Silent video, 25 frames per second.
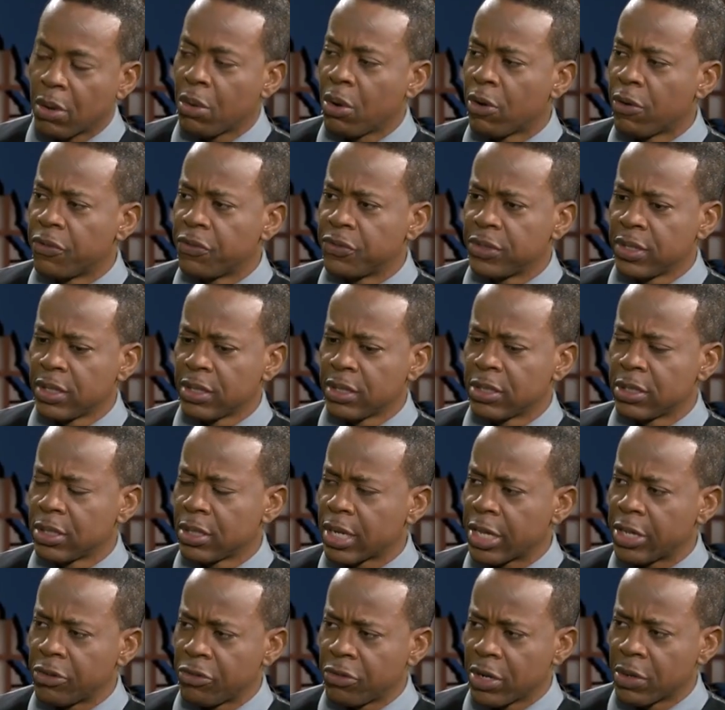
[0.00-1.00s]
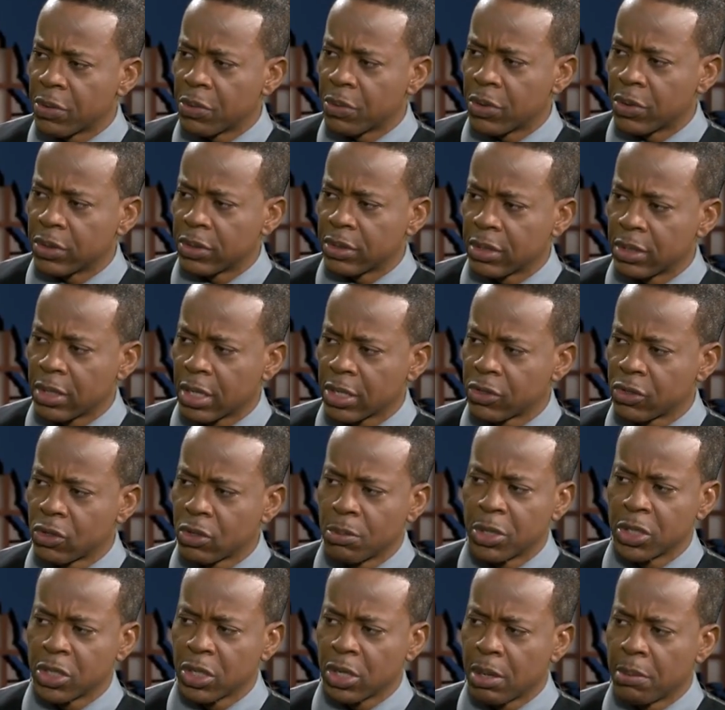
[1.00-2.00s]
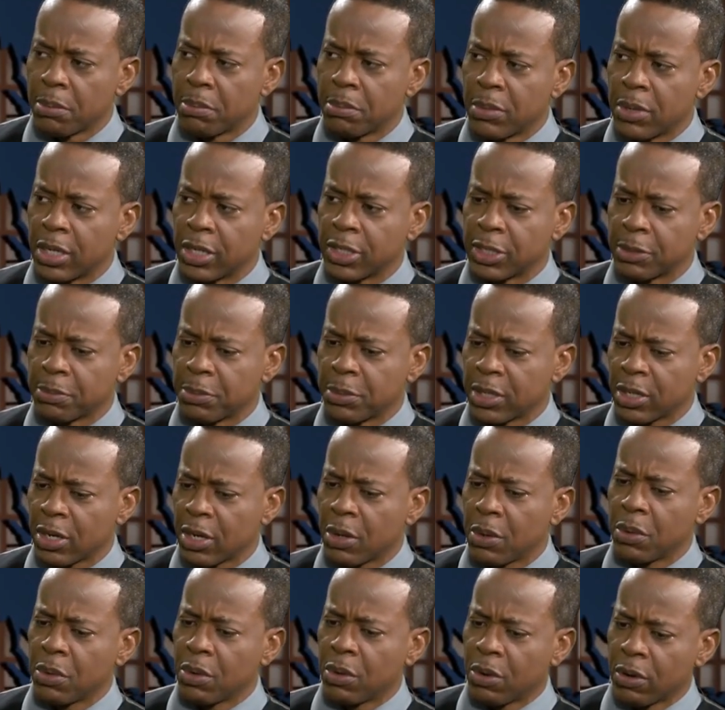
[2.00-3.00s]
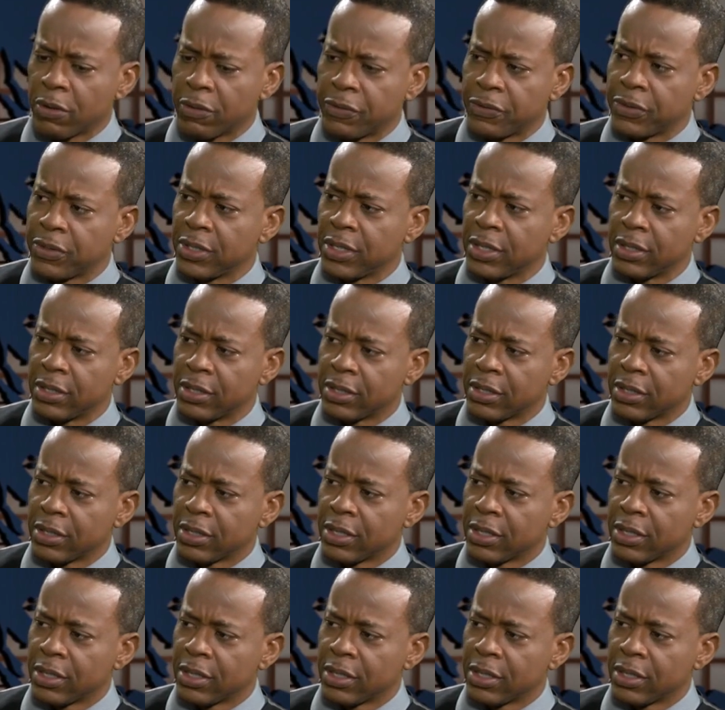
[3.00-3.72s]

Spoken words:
How often should I drink water? Not so much how much, but how often.